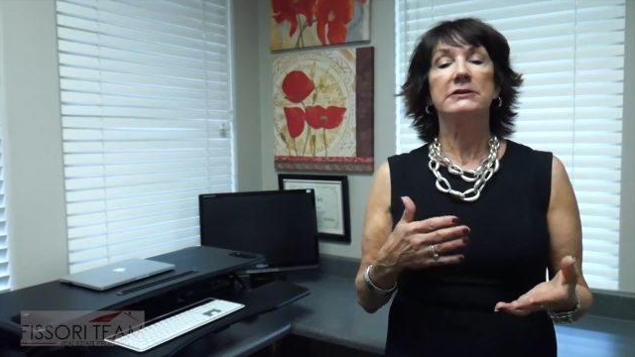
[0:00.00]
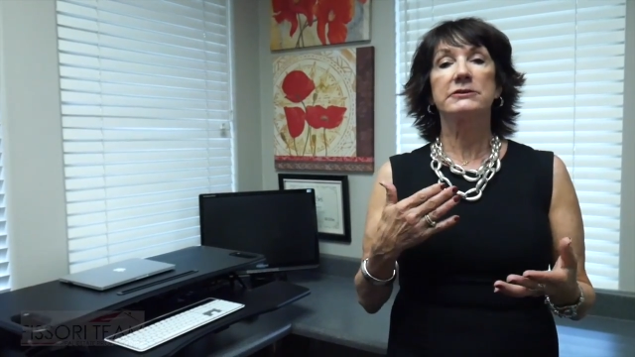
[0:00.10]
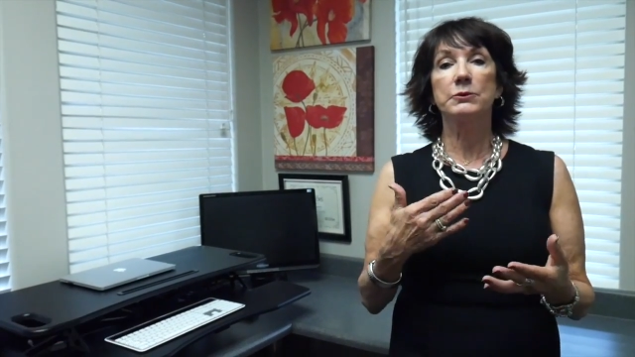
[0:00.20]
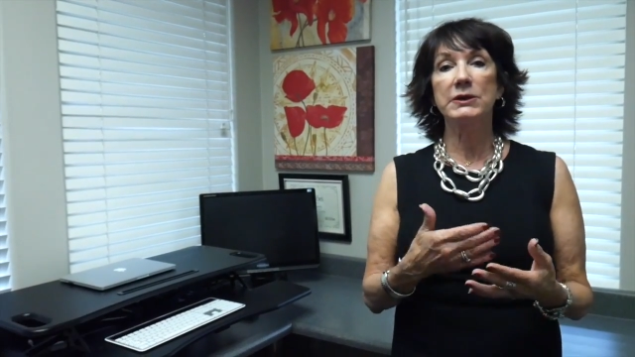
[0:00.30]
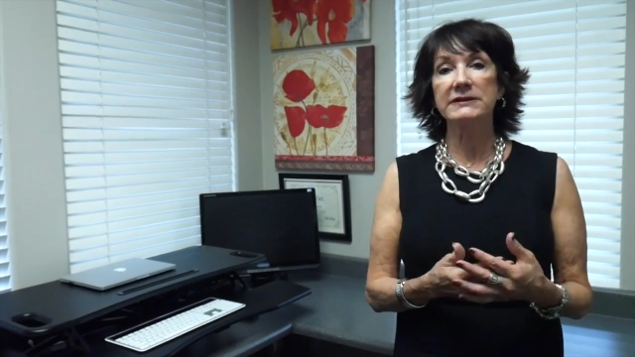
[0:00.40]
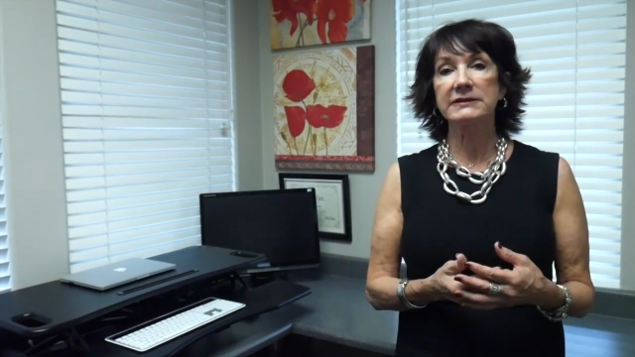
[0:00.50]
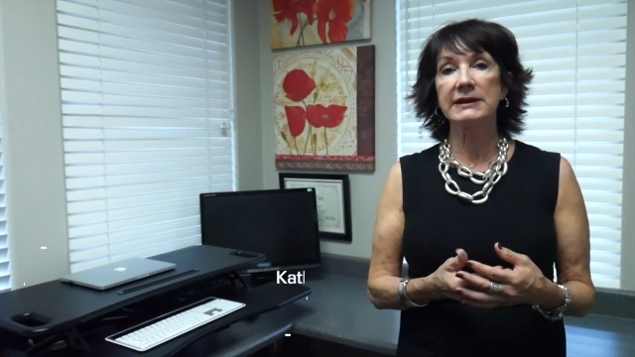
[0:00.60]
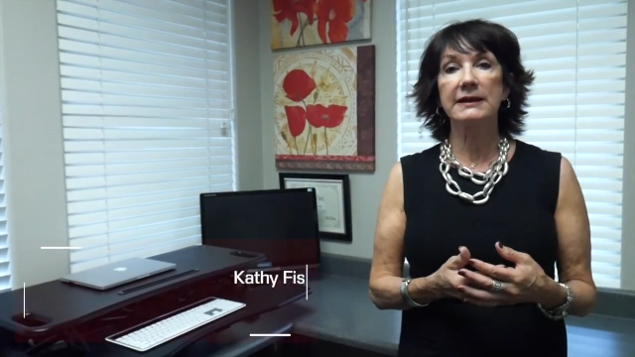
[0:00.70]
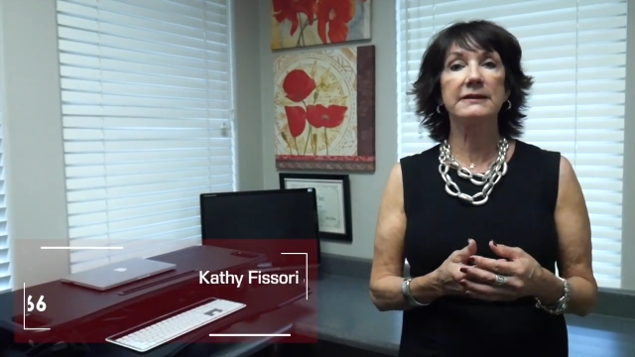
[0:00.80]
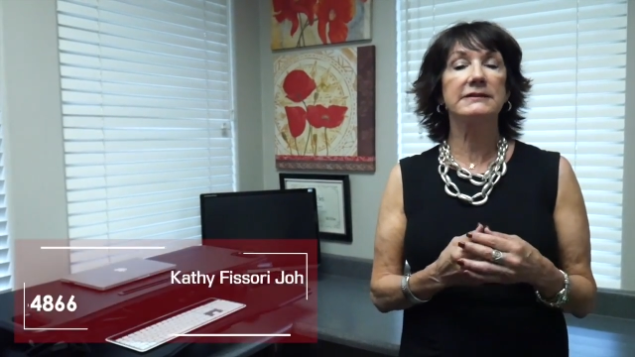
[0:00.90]
So once
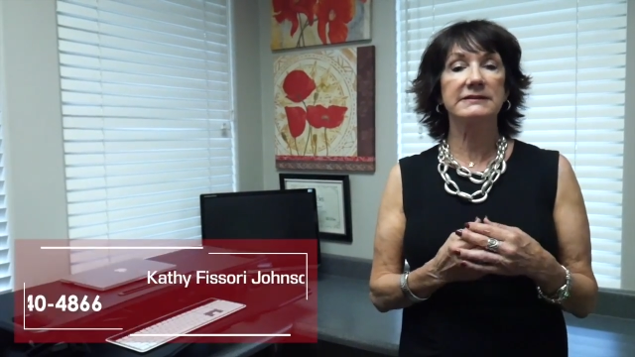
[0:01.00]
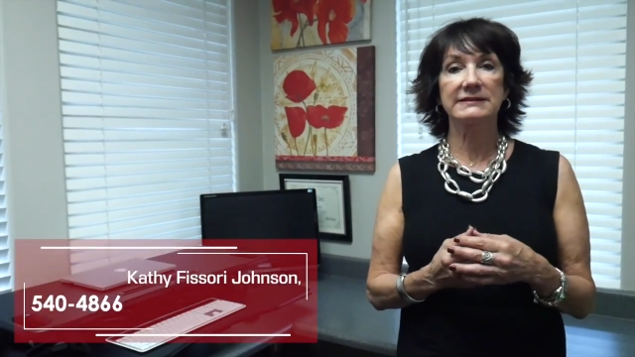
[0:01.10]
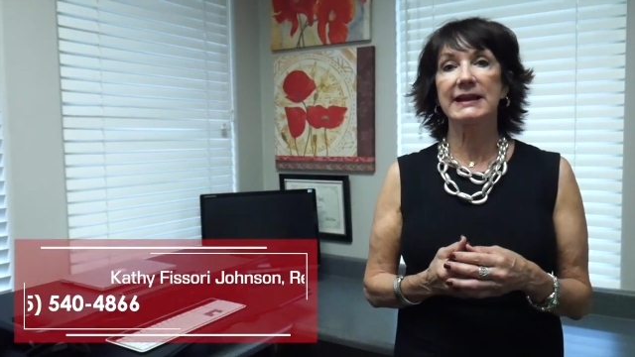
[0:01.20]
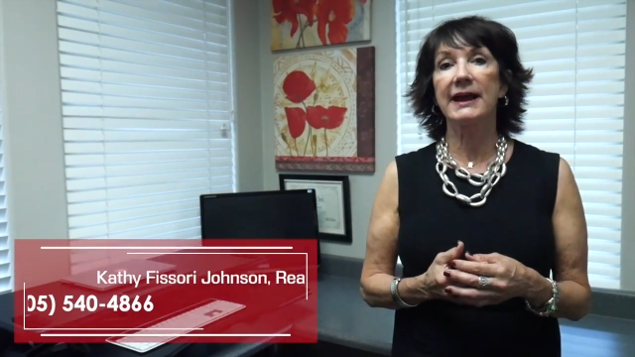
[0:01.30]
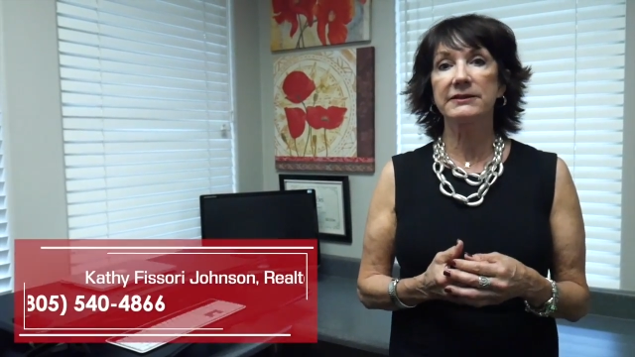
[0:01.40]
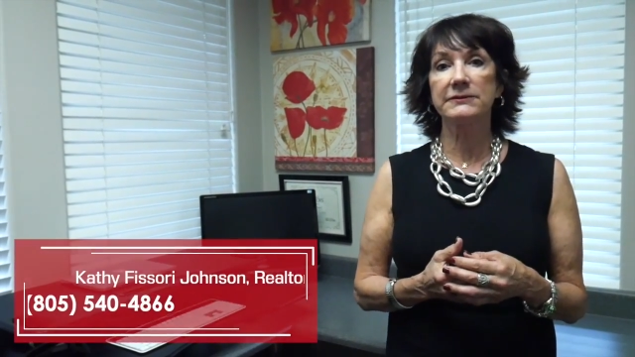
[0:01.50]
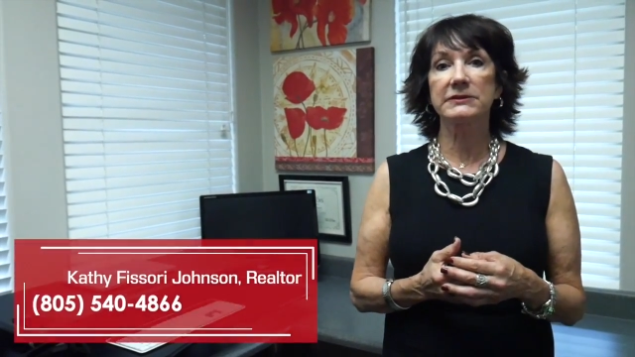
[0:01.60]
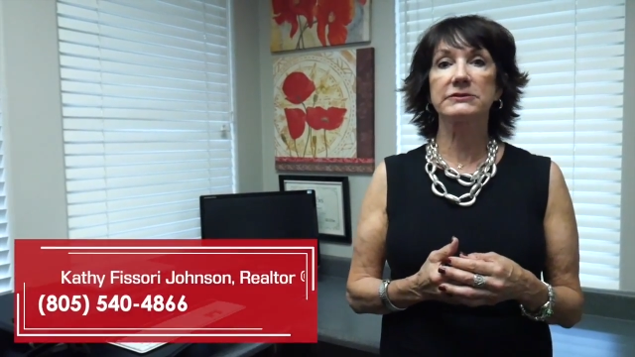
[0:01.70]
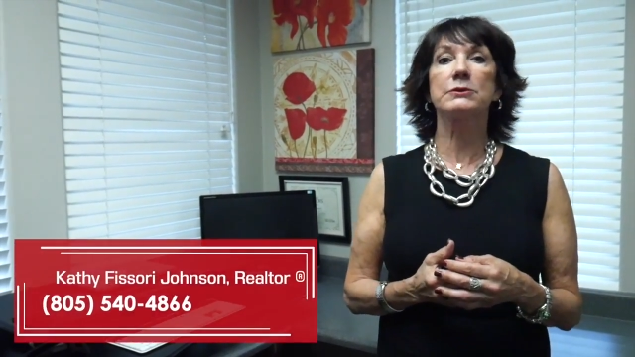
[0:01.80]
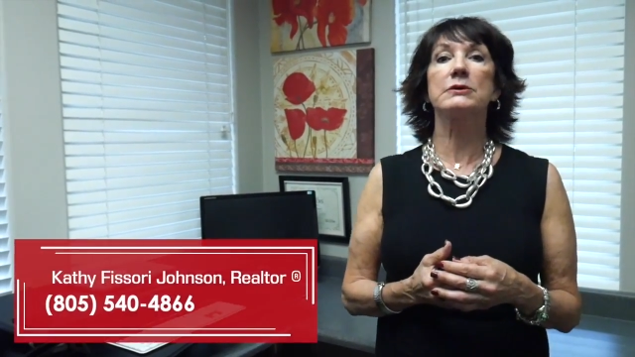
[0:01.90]
again, this is Kathy
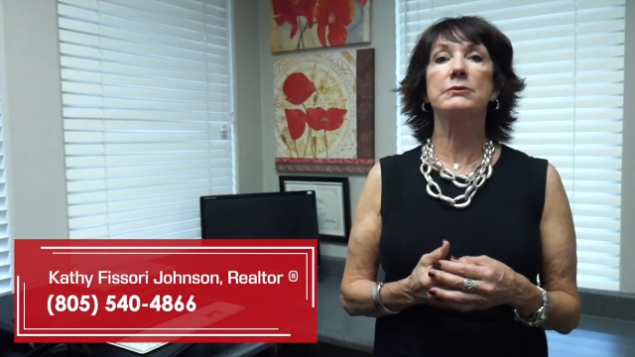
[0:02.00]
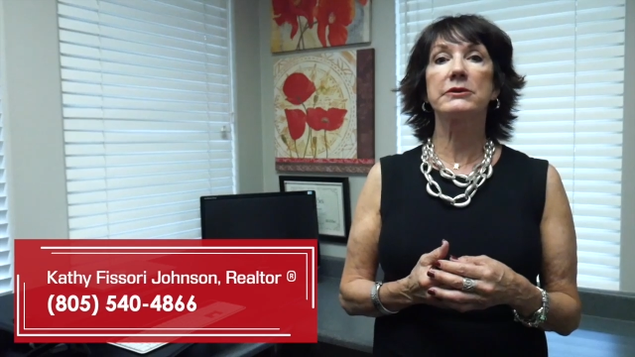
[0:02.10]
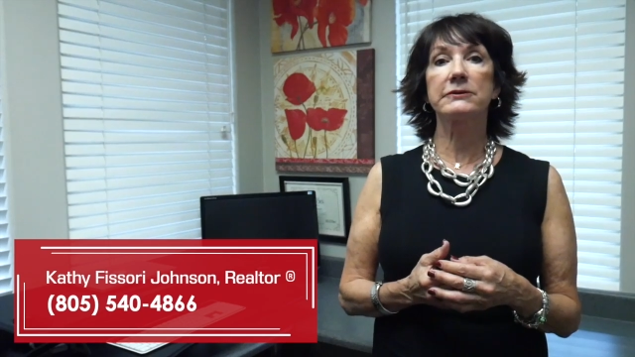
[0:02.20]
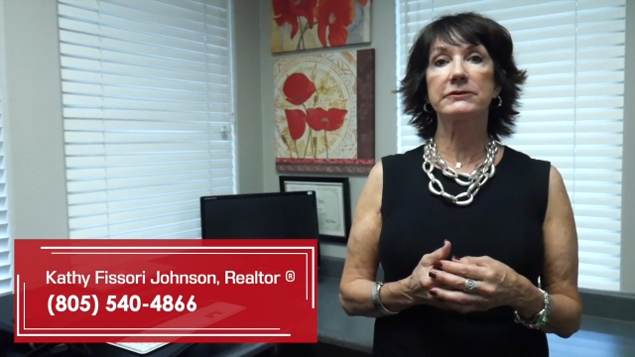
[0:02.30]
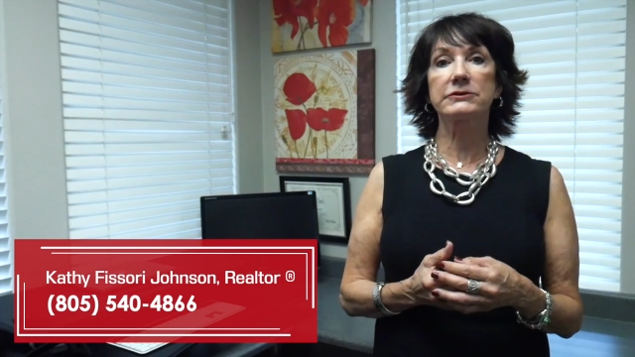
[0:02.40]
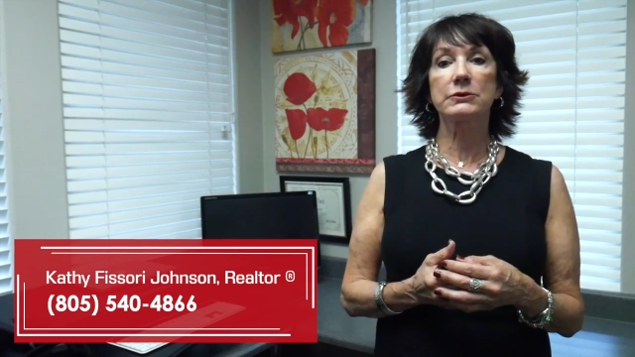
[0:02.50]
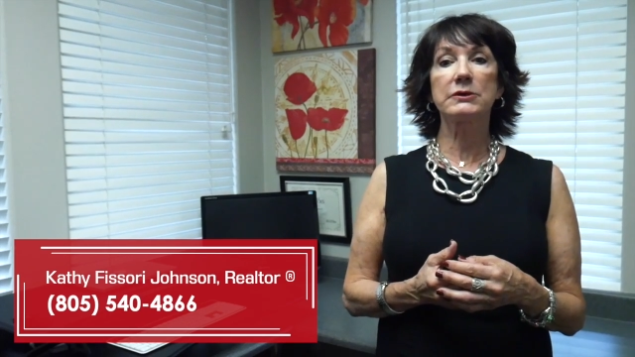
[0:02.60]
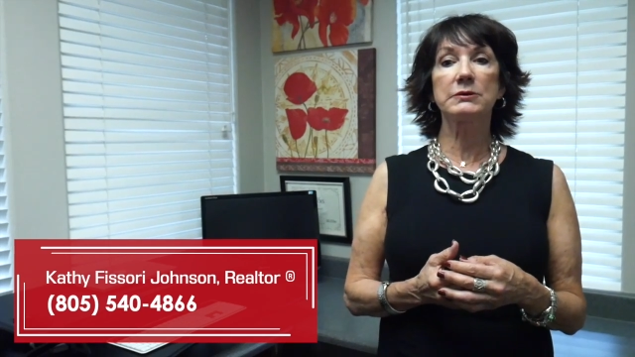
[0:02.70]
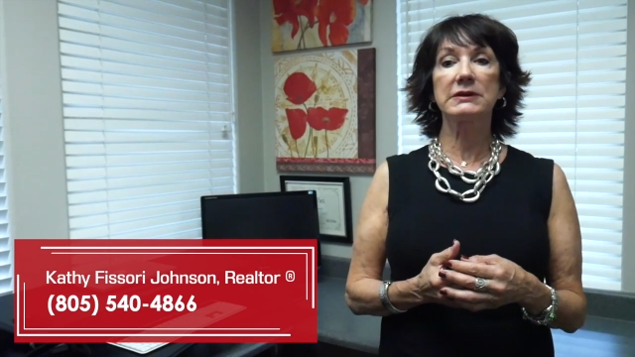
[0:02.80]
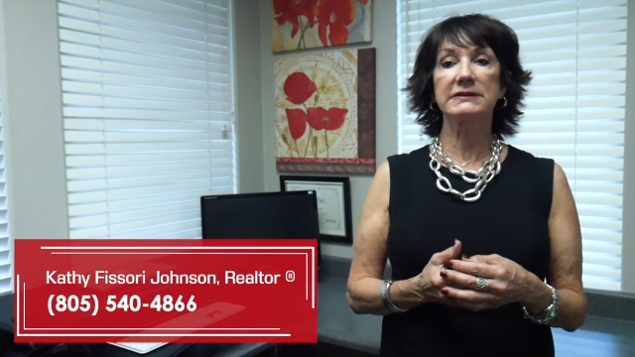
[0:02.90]
Fissori with the
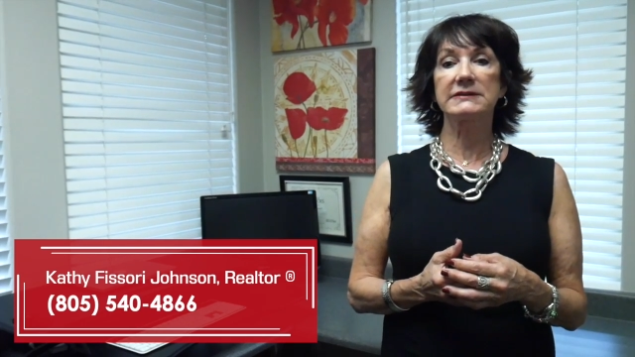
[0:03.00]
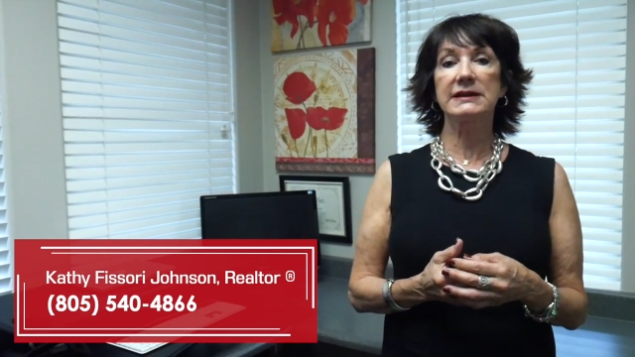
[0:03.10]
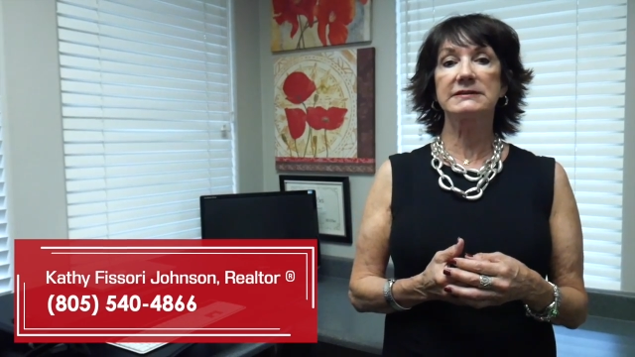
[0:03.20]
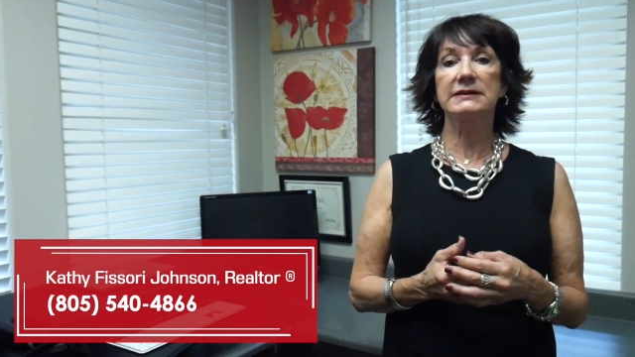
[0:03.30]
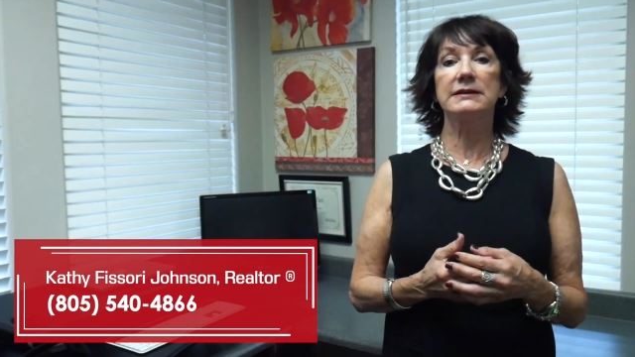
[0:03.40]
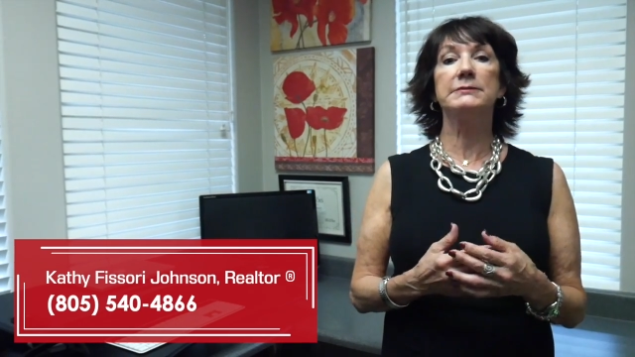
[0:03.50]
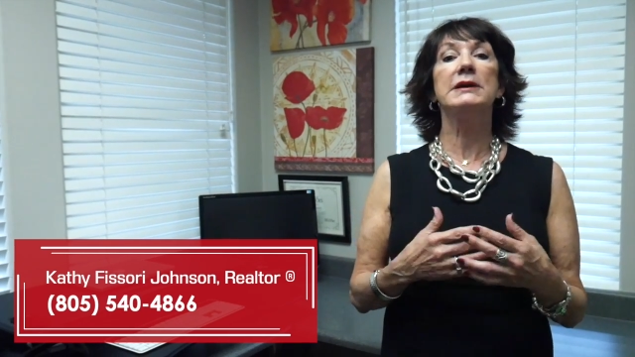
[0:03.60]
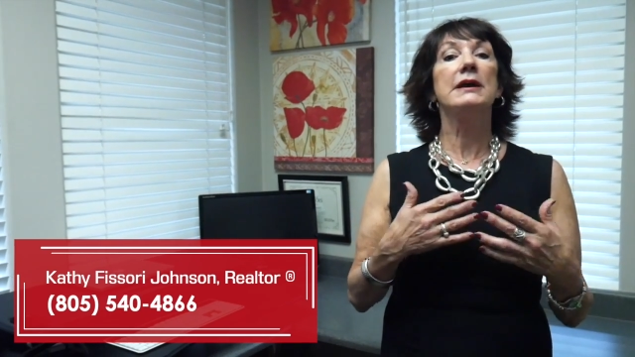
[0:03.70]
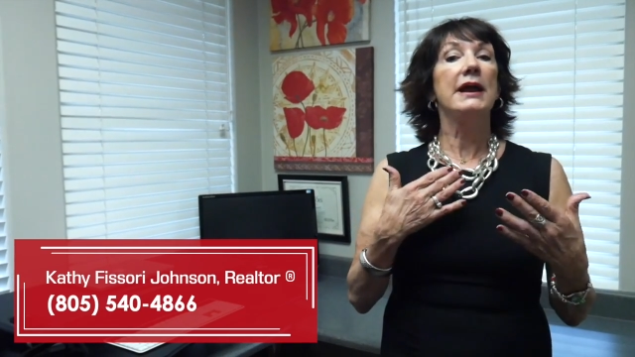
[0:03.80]
Fissori Real Estate Team,